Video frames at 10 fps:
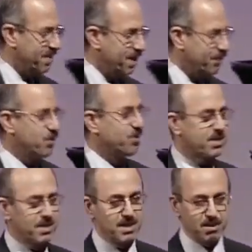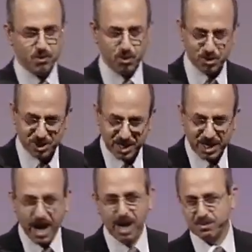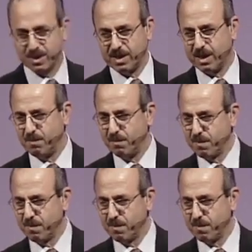If you see them, don't shake hands with them,